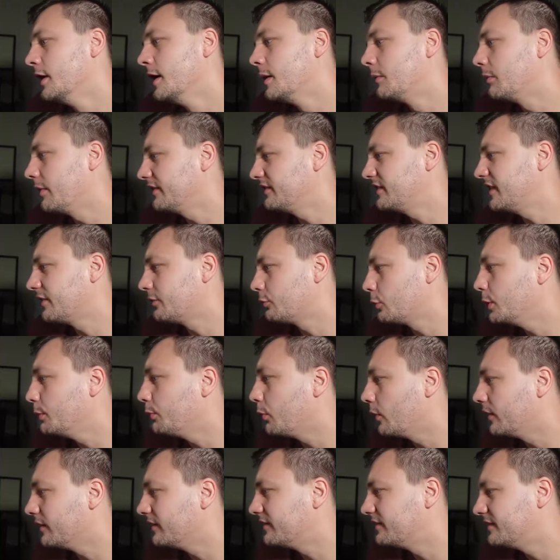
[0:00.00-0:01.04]
Priced at
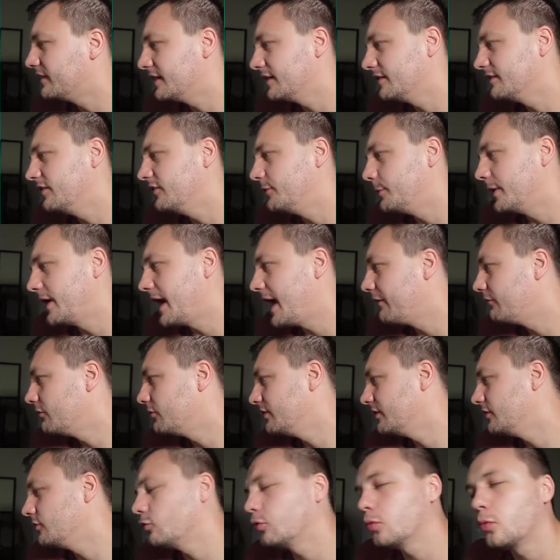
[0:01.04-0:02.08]
3.6. He's been
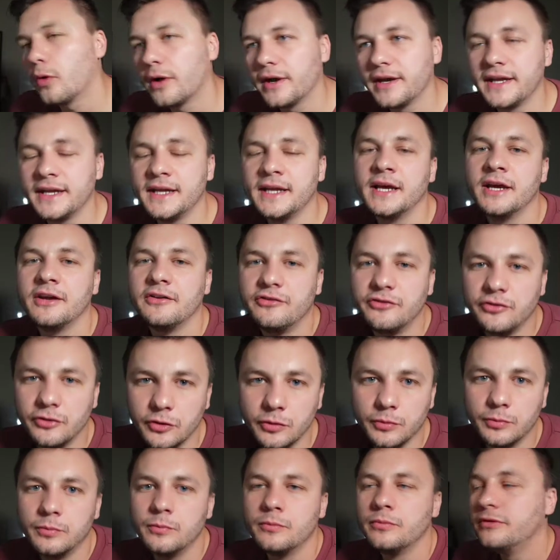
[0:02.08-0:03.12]
averaging
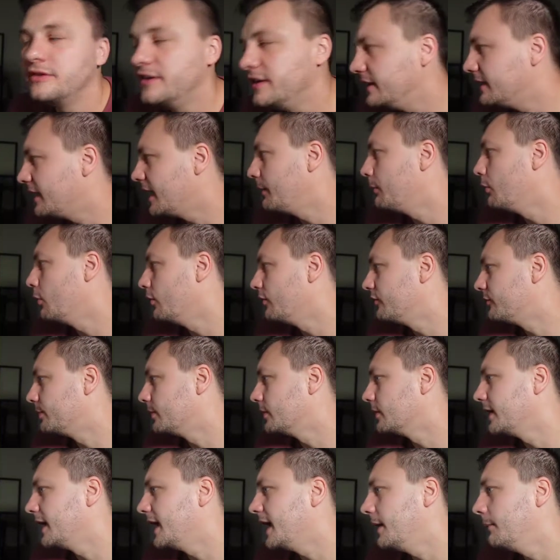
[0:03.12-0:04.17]
22 DK points per
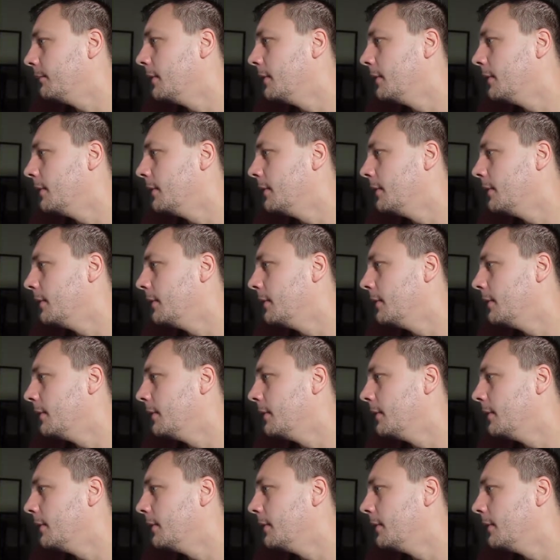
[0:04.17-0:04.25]
game.